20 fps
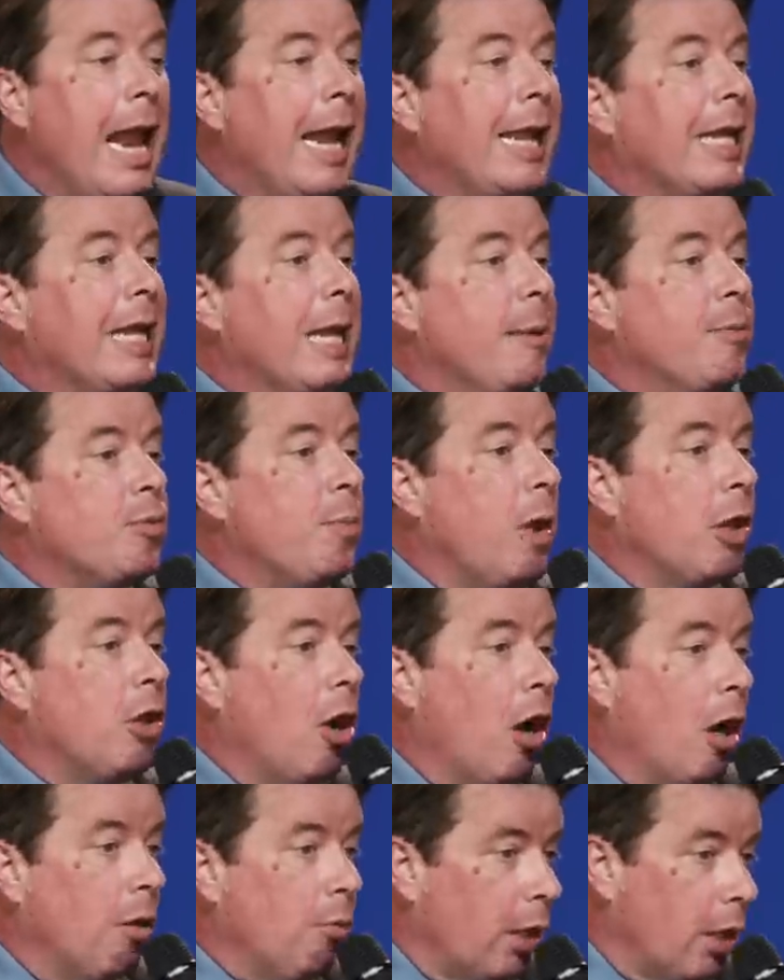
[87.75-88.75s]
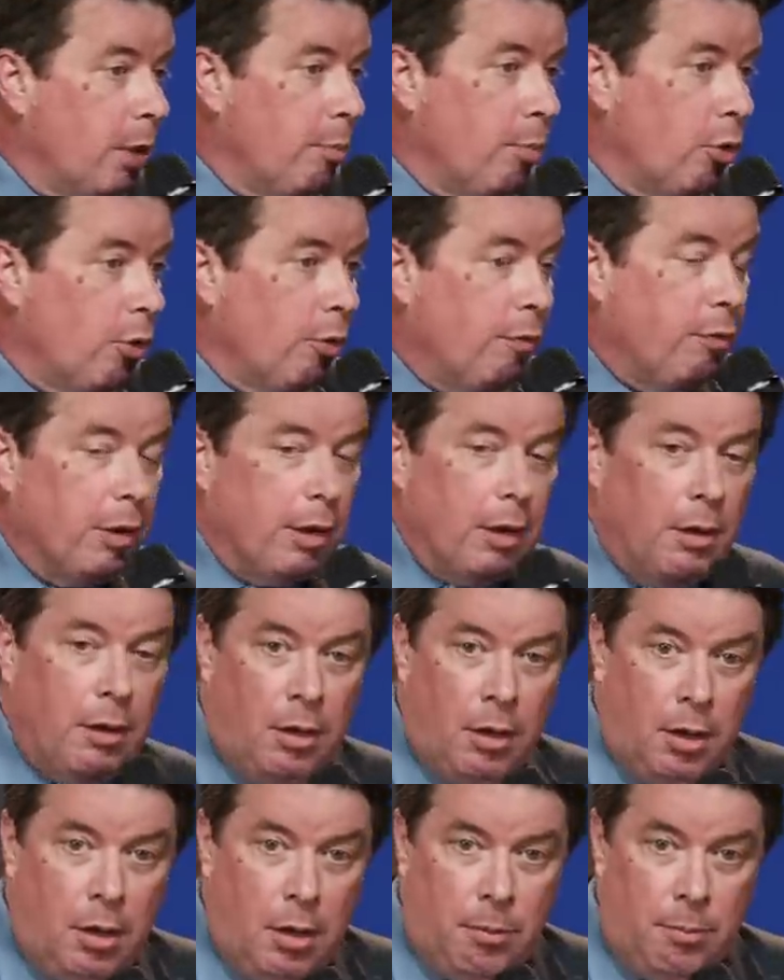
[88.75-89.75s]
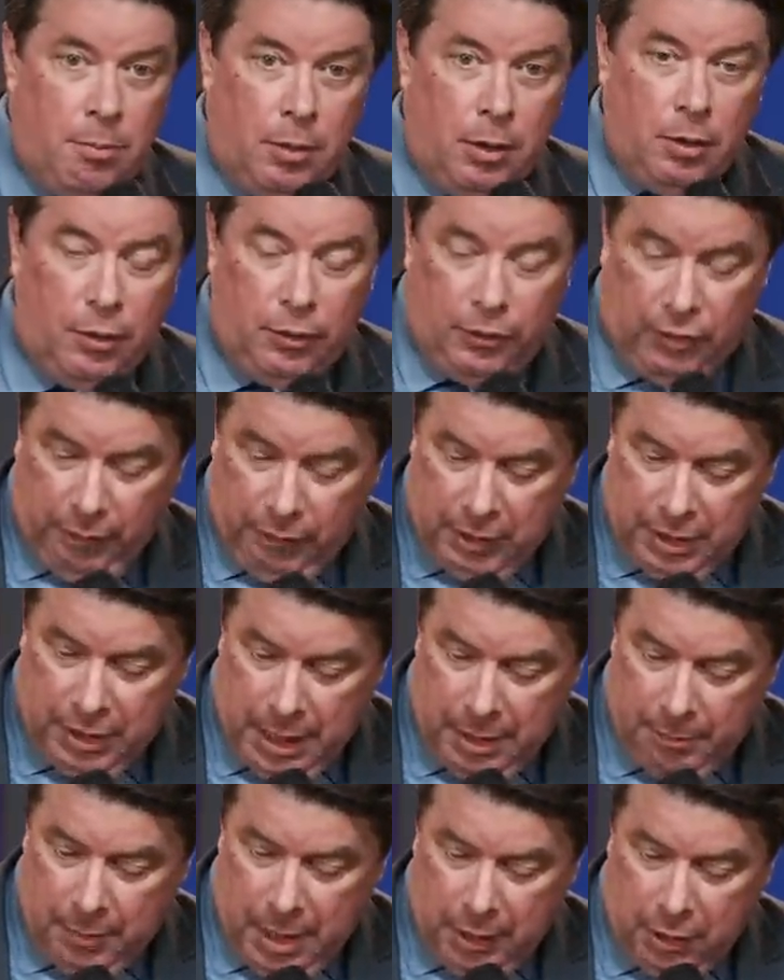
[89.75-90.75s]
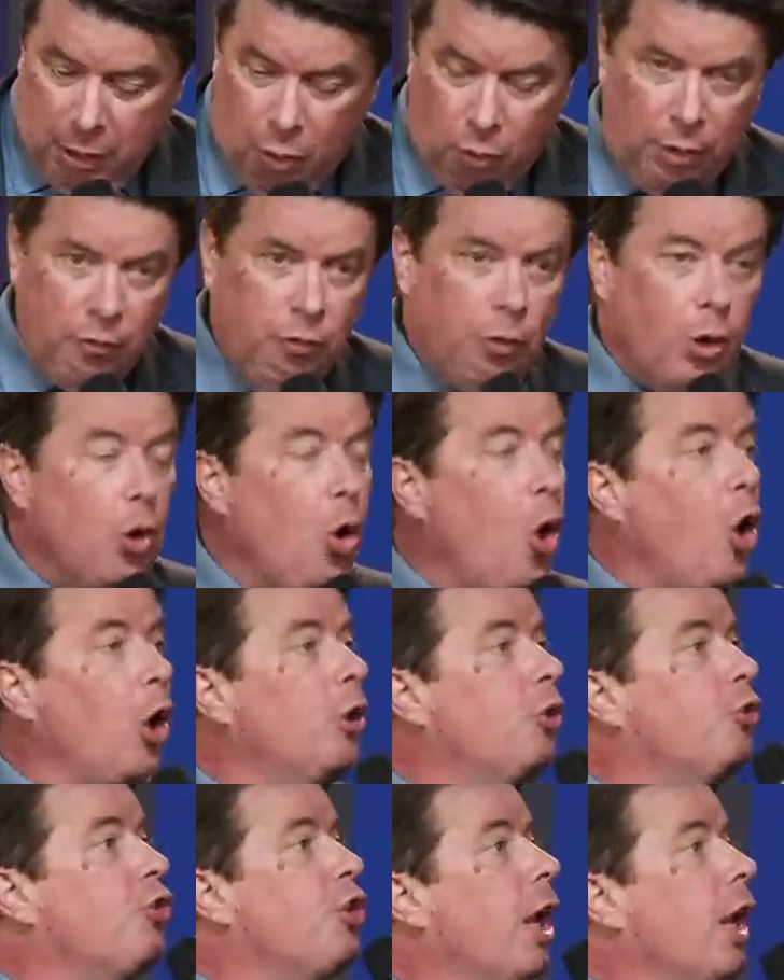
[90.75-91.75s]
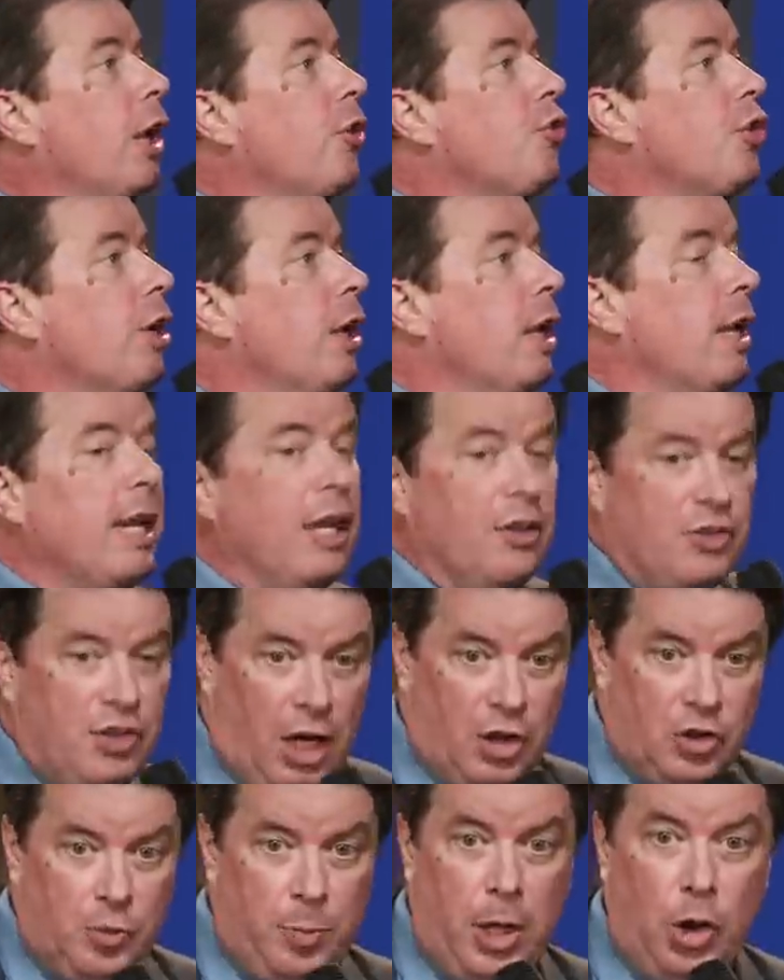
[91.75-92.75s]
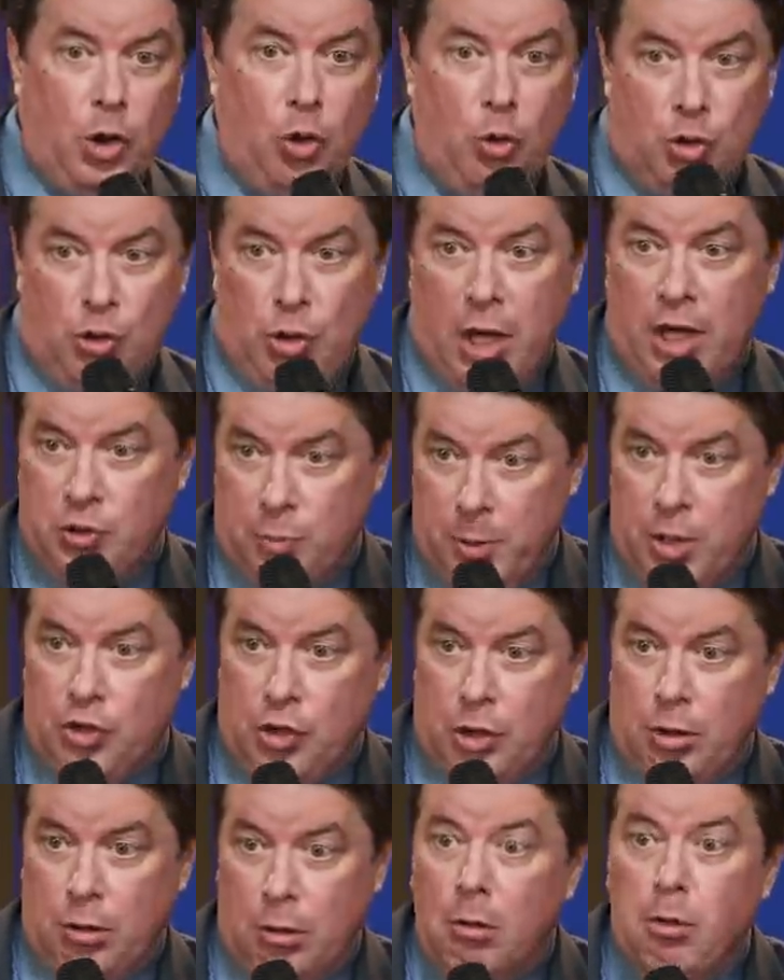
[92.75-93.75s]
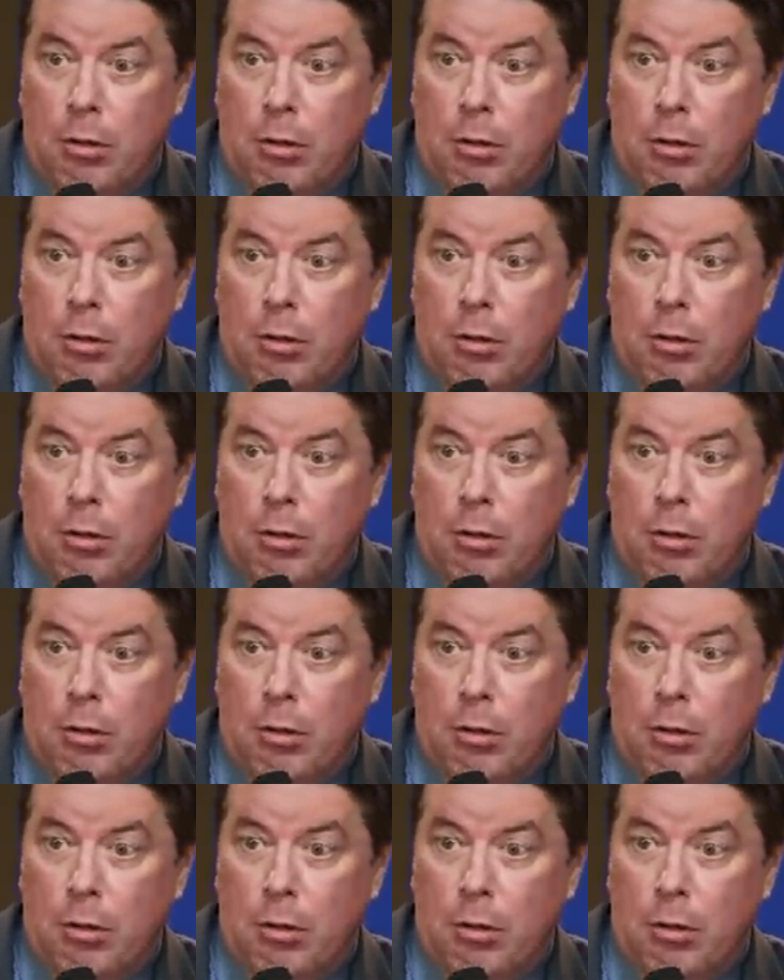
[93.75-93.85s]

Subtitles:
and he keeps my car running beautifully, because every time I go in for an oil change, he sells me a new transmission.